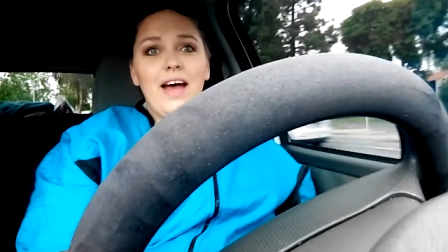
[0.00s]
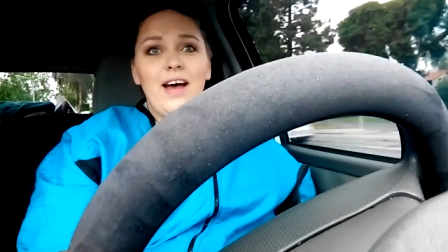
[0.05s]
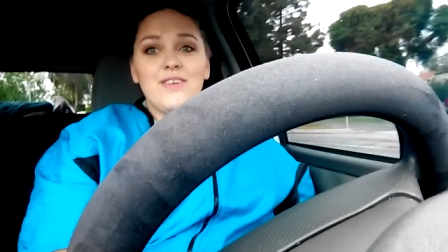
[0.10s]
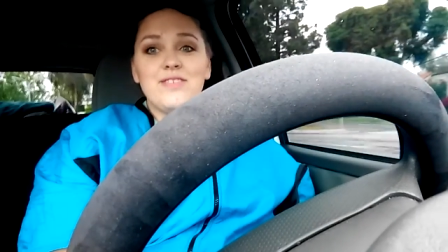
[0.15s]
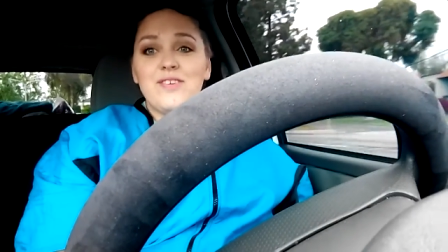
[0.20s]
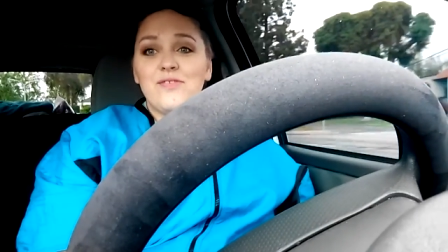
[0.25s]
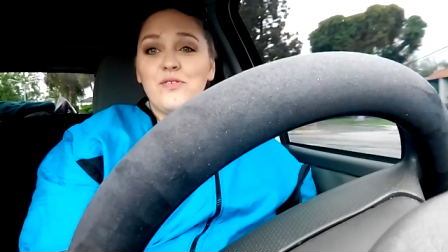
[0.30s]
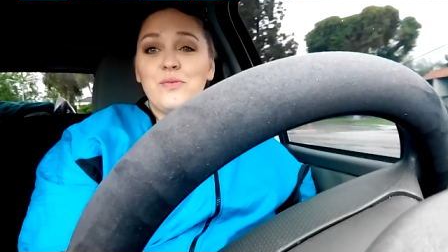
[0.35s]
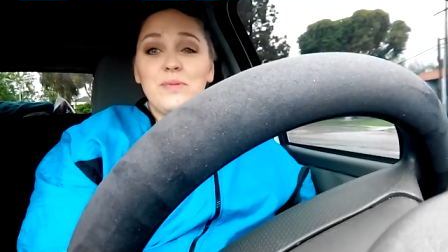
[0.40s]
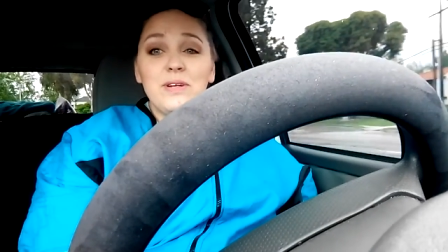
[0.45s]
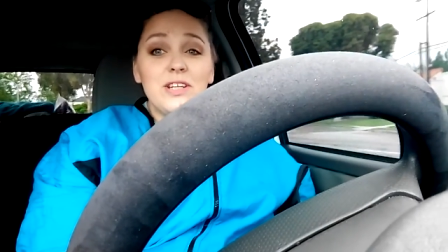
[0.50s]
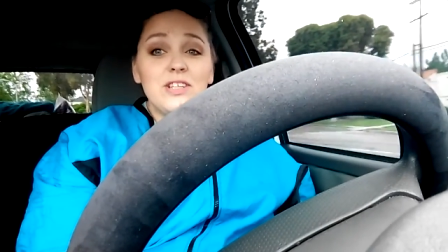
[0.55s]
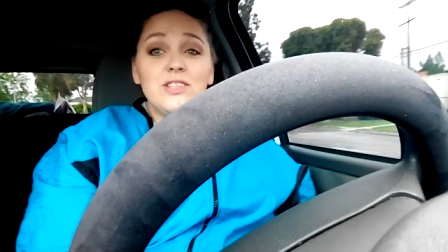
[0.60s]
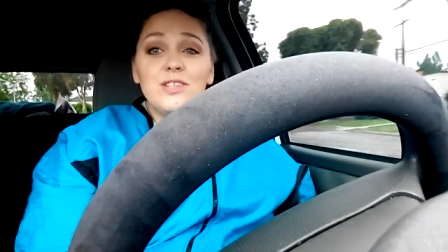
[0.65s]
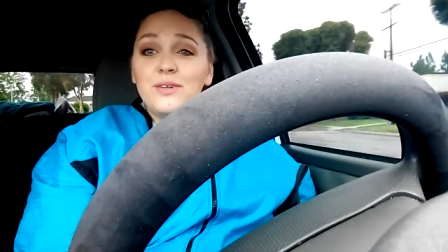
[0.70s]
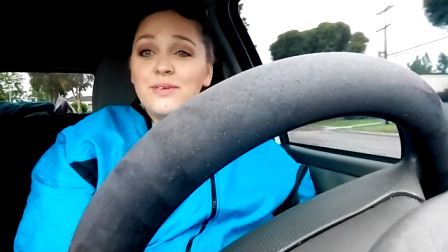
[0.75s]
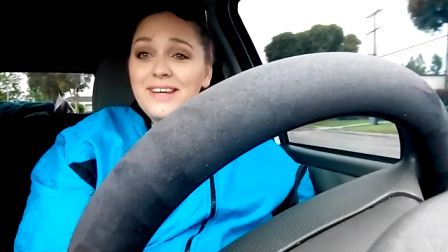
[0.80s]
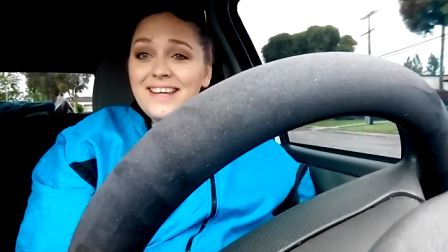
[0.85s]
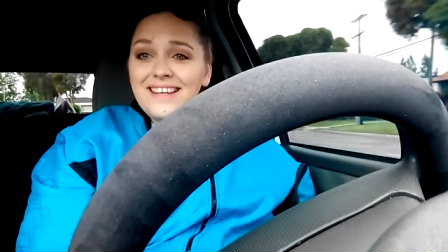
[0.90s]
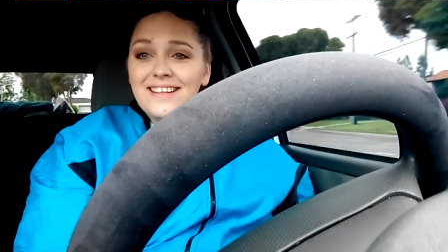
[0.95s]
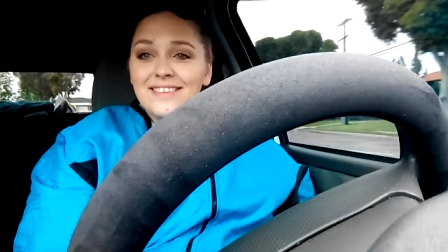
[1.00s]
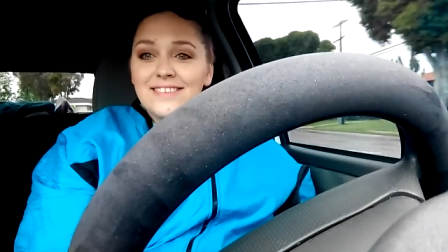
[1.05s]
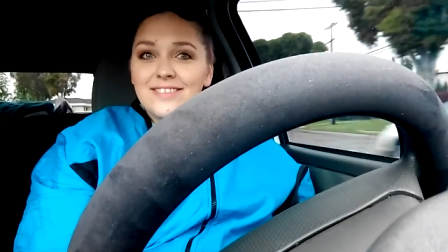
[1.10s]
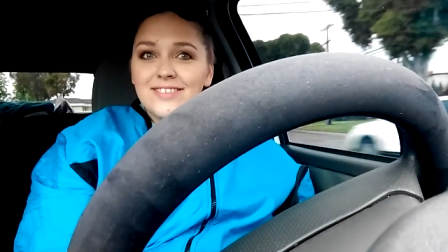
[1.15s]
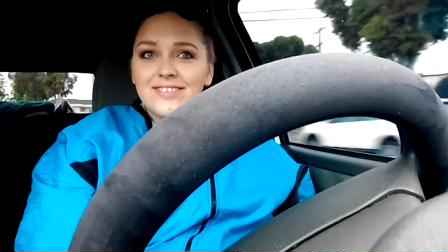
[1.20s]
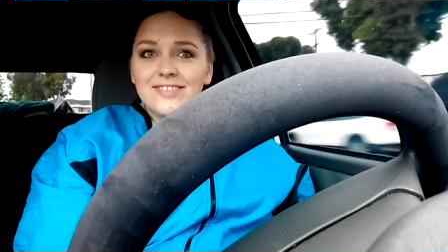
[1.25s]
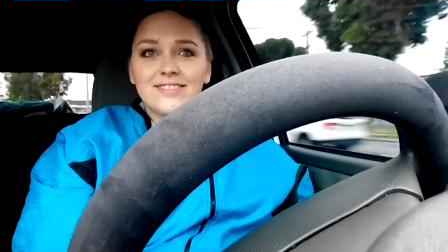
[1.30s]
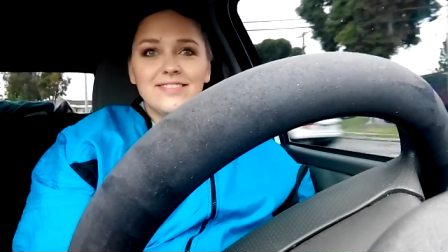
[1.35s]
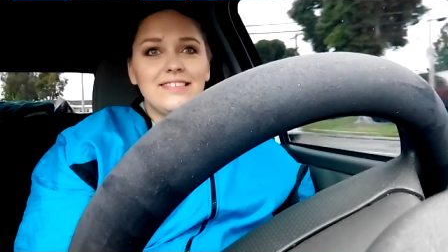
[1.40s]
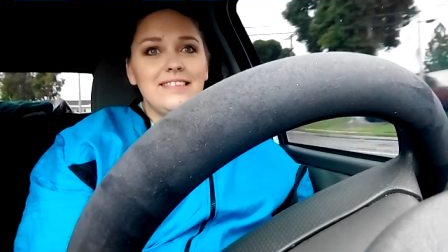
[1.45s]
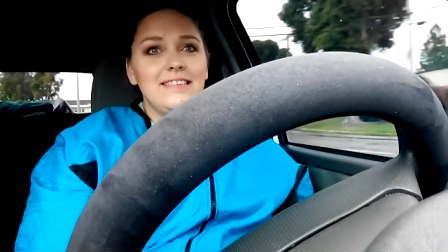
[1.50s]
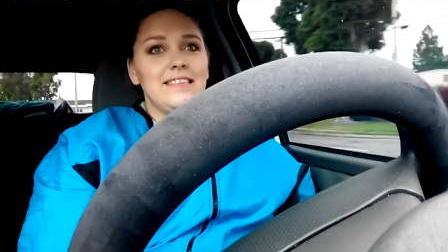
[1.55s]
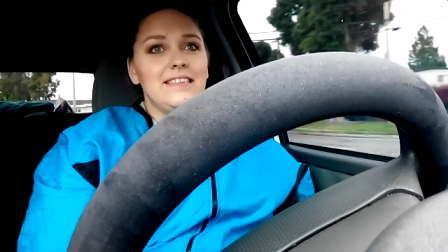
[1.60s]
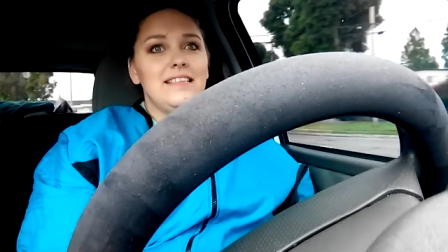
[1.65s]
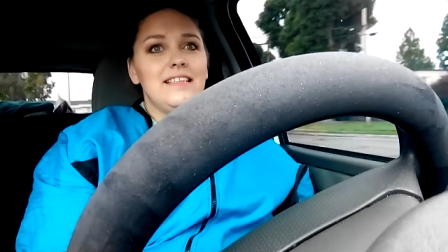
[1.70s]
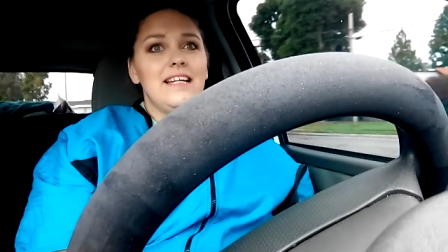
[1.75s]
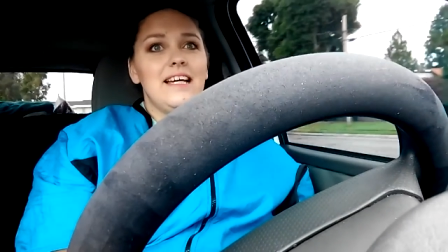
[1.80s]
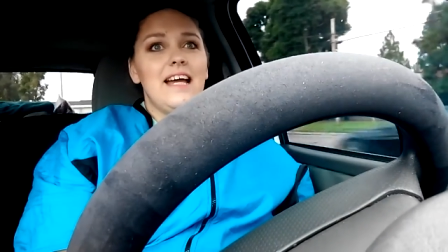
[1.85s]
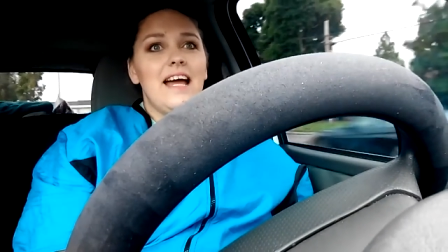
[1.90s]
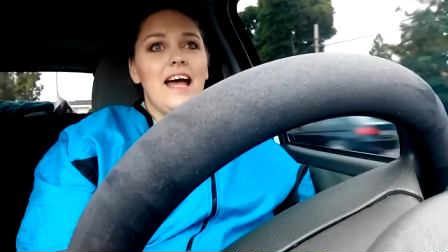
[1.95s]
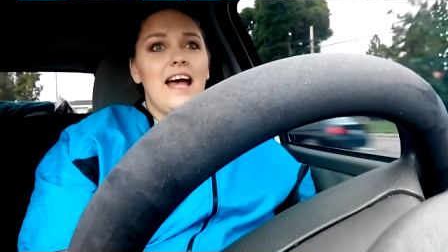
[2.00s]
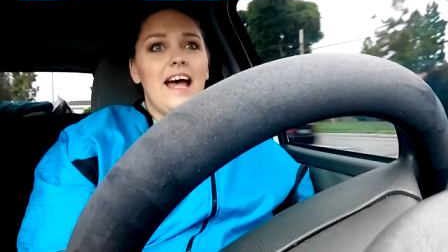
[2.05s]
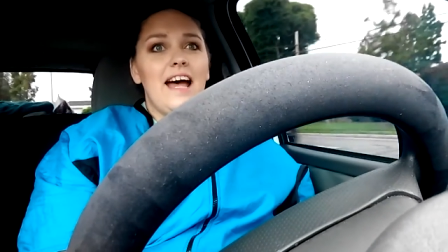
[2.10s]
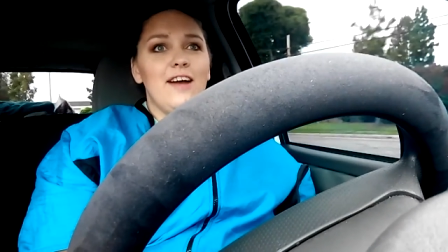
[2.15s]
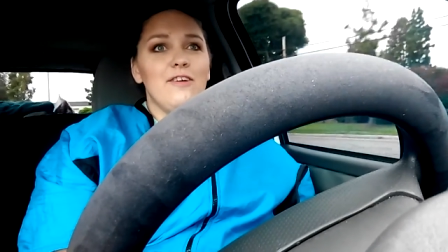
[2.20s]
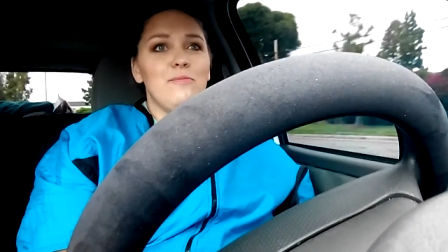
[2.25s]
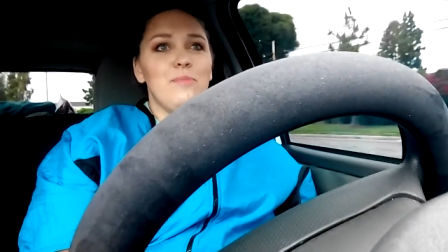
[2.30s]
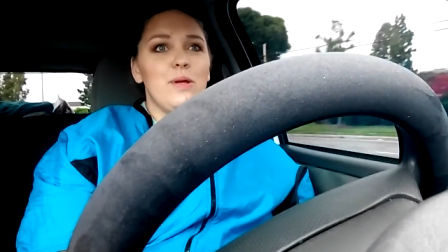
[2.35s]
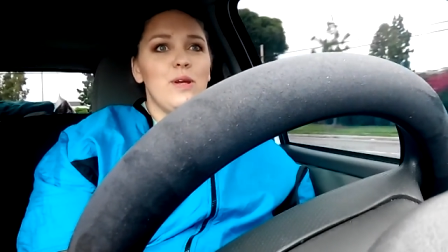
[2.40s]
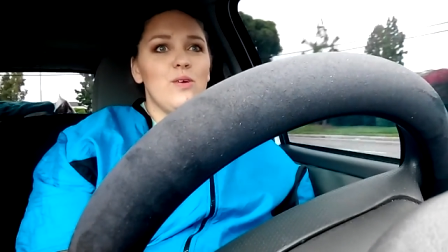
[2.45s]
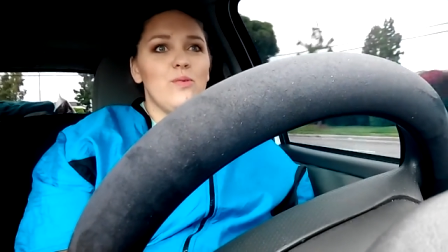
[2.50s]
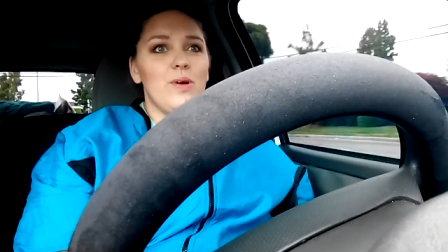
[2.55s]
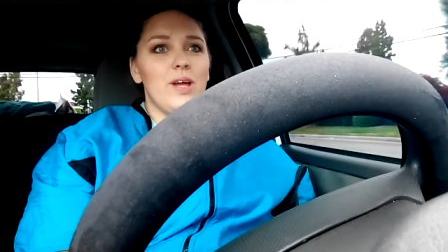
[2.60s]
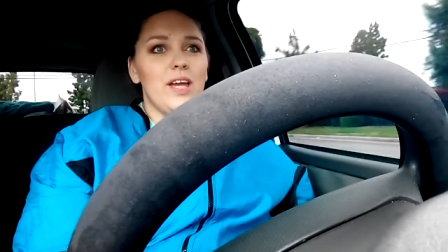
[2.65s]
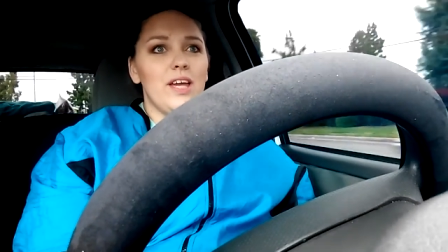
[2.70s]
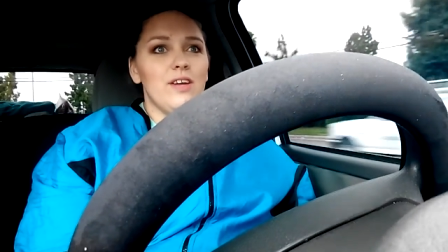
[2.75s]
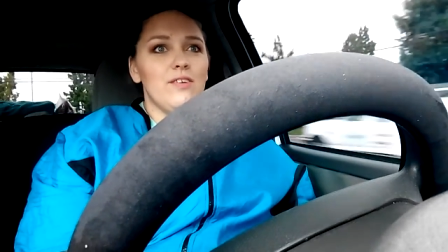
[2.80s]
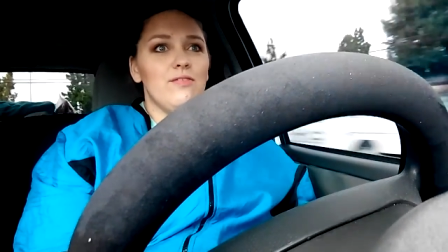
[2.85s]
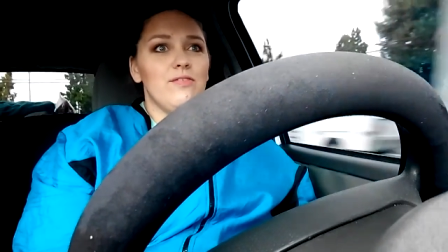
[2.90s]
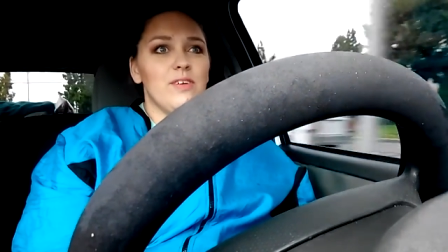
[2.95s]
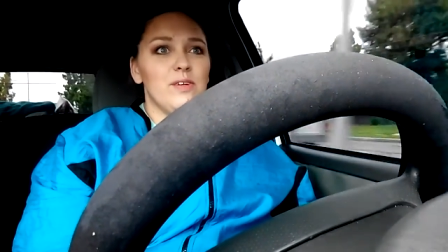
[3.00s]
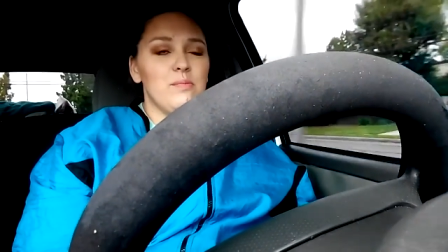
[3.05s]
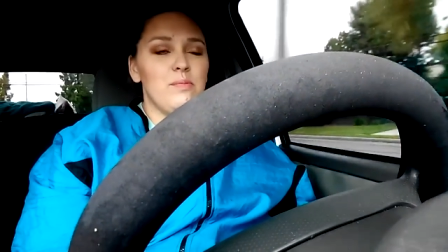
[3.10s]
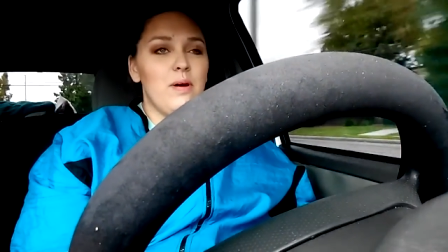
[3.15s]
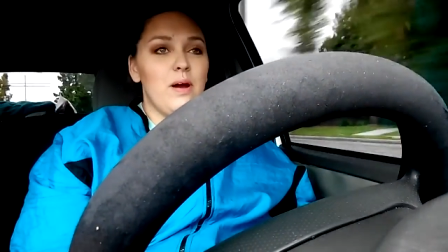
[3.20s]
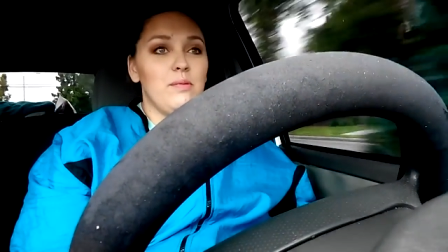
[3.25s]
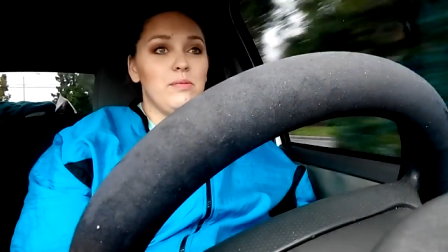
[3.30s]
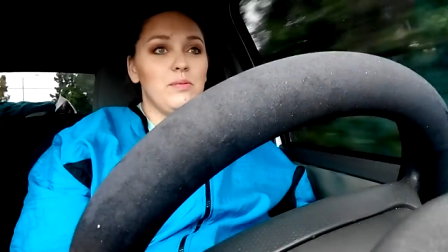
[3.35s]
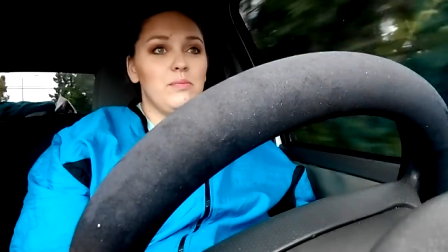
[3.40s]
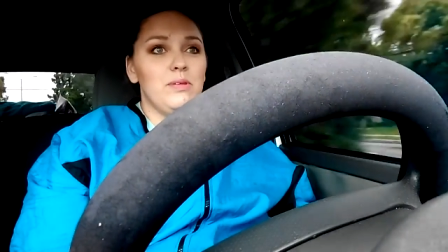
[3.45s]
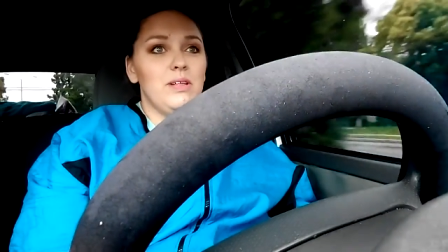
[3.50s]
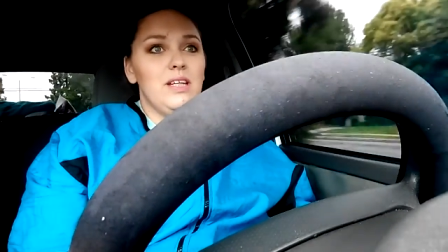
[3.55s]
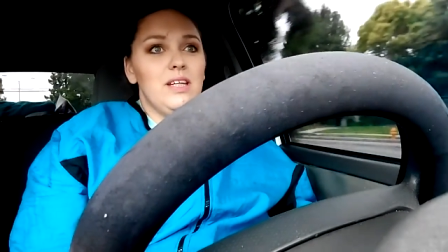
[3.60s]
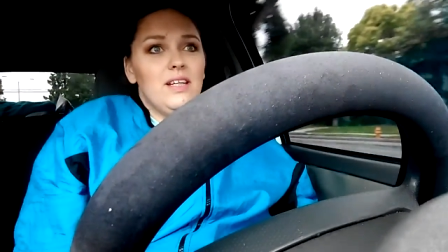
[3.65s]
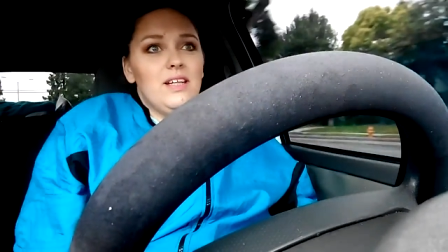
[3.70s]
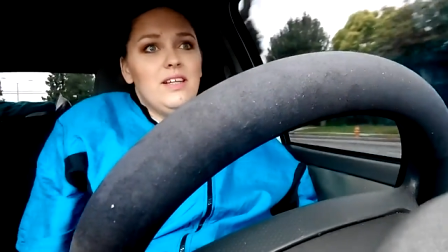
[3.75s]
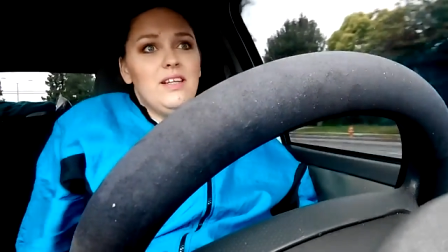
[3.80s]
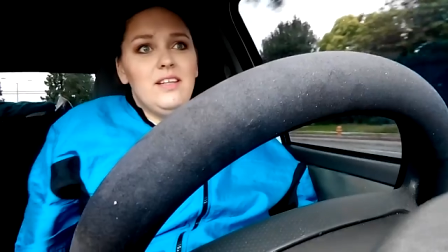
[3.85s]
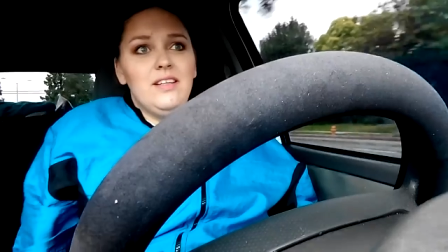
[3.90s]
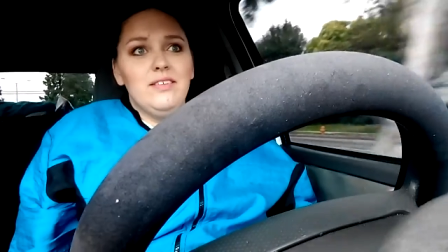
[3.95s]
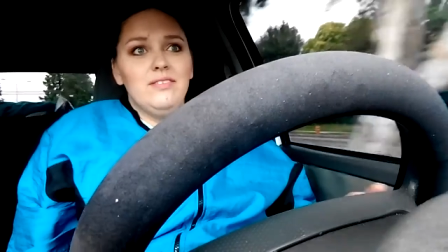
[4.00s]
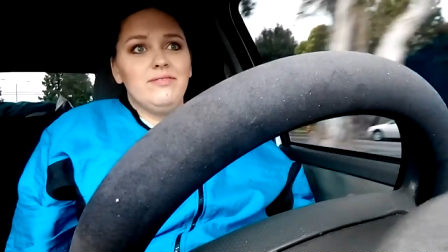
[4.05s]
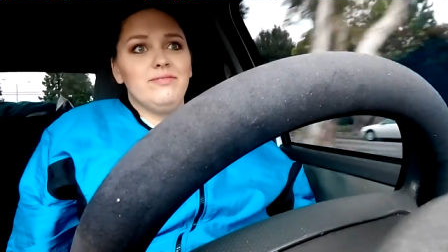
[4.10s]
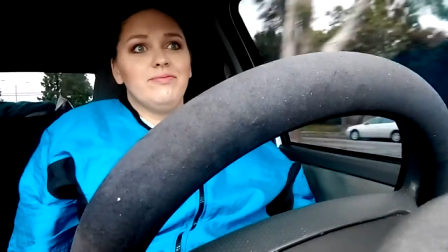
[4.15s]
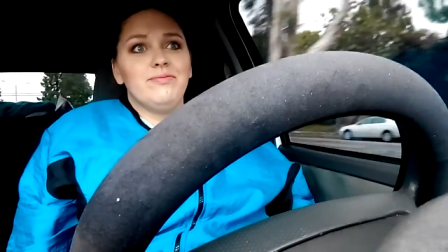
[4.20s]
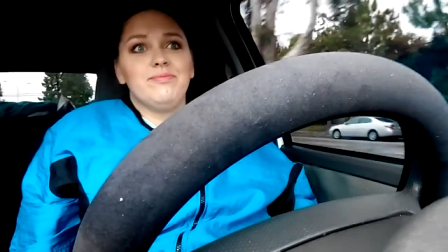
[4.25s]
How's everybody doing? I've been away for probably